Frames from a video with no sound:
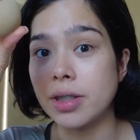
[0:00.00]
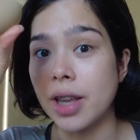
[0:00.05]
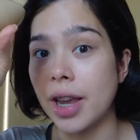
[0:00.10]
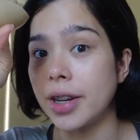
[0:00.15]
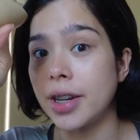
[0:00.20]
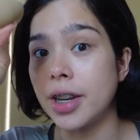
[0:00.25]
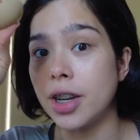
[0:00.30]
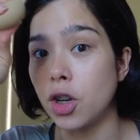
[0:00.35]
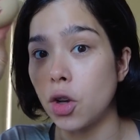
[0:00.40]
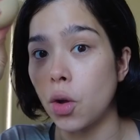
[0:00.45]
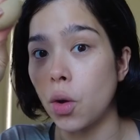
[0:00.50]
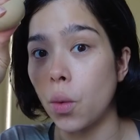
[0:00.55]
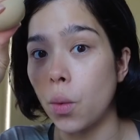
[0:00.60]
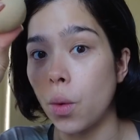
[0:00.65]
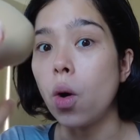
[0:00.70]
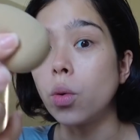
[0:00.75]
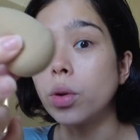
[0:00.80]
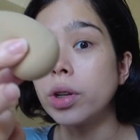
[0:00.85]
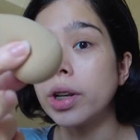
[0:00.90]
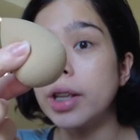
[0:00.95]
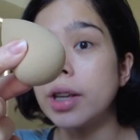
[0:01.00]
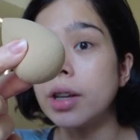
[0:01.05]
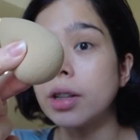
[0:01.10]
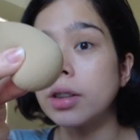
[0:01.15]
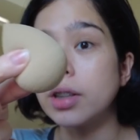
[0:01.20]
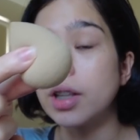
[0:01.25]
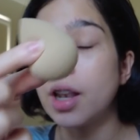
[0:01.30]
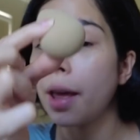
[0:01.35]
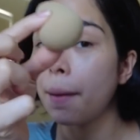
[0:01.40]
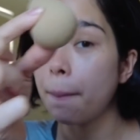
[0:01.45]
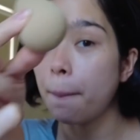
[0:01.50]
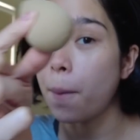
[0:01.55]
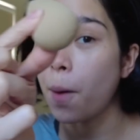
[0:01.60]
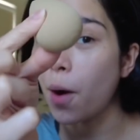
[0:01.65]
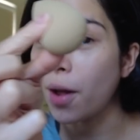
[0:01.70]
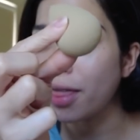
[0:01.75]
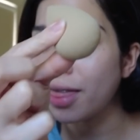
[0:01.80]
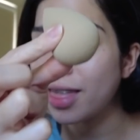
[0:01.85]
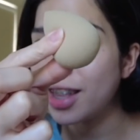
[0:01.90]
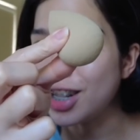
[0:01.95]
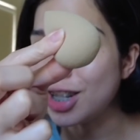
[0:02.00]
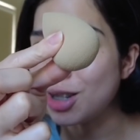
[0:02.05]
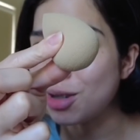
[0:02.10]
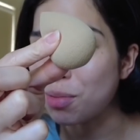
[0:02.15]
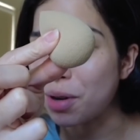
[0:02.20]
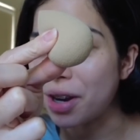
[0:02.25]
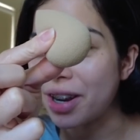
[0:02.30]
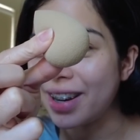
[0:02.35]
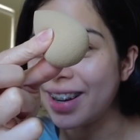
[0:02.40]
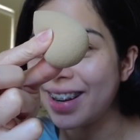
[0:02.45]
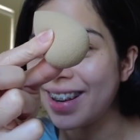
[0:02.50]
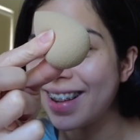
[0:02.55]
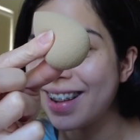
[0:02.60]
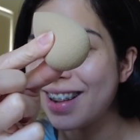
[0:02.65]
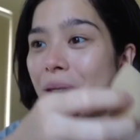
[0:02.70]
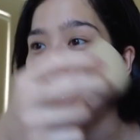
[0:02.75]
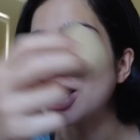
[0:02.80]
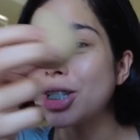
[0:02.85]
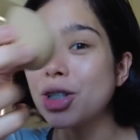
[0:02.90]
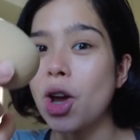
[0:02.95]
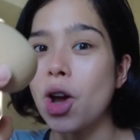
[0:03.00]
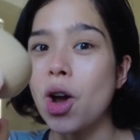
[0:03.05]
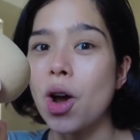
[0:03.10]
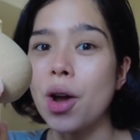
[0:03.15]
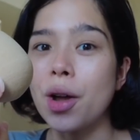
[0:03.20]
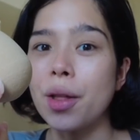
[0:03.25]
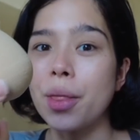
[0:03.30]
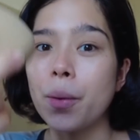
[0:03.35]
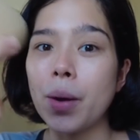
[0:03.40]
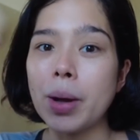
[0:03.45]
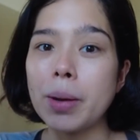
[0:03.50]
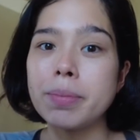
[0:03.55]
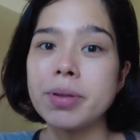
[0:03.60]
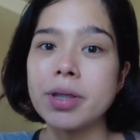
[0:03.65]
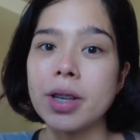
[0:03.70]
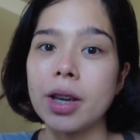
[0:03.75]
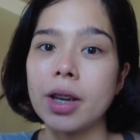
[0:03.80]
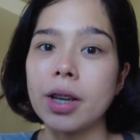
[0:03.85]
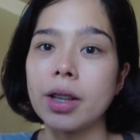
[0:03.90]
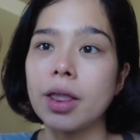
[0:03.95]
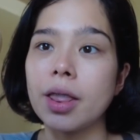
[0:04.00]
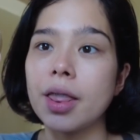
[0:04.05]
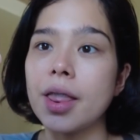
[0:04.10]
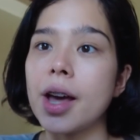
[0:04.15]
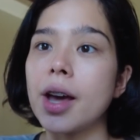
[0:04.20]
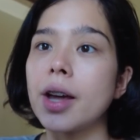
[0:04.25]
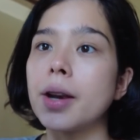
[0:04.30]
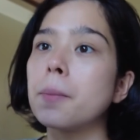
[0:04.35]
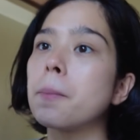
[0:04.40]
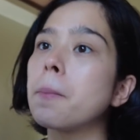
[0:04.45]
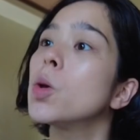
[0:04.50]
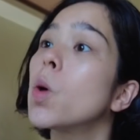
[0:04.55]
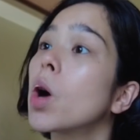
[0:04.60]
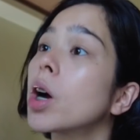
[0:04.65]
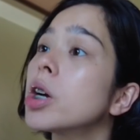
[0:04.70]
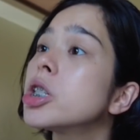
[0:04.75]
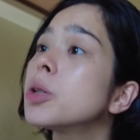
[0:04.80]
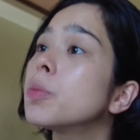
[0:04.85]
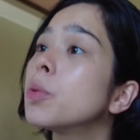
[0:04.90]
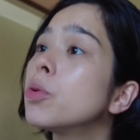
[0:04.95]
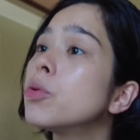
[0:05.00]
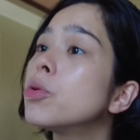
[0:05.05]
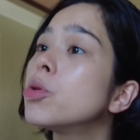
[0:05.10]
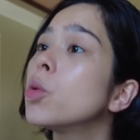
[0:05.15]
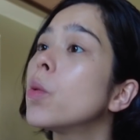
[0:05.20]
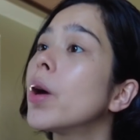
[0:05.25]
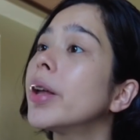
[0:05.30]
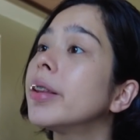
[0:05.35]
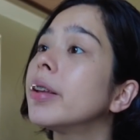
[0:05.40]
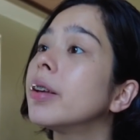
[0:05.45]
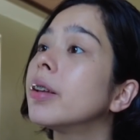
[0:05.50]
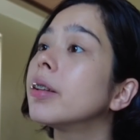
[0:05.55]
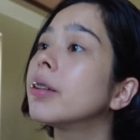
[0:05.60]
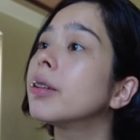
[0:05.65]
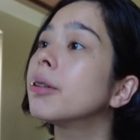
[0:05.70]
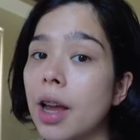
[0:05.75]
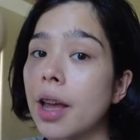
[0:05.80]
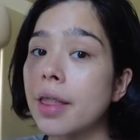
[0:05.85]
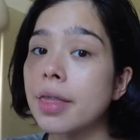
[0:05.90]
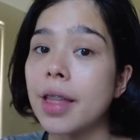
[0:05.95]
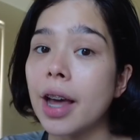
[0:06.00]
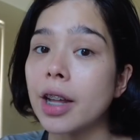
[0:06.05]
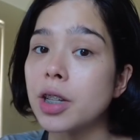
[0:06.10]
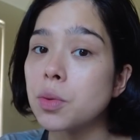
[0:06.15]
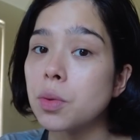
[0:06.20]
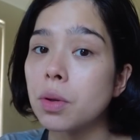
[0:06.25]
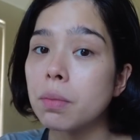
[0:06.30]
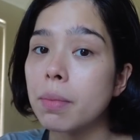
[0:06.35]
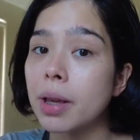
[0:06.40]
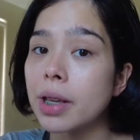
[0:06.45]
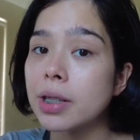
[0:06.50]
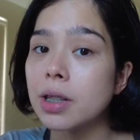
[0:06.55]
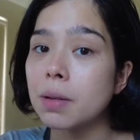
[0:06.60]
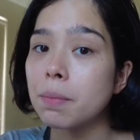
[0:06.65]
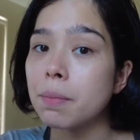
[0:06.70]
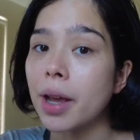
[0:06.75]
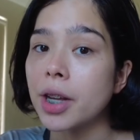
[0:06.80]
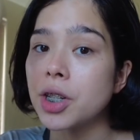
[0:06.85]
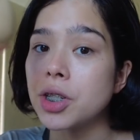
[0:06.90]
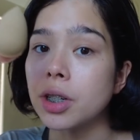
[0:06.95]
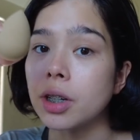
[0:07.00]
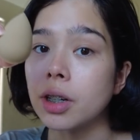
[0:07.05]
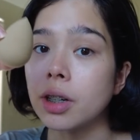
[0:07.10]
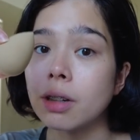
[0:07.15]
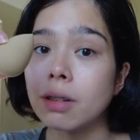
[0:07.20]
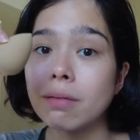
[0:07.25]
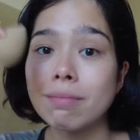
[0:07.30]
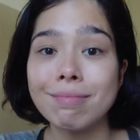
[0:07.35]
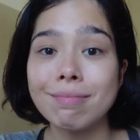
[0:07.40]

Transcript: I didn't know. Only until I bought this one and I saw on the website that you are supposed to wet it. And that's what makes it magical.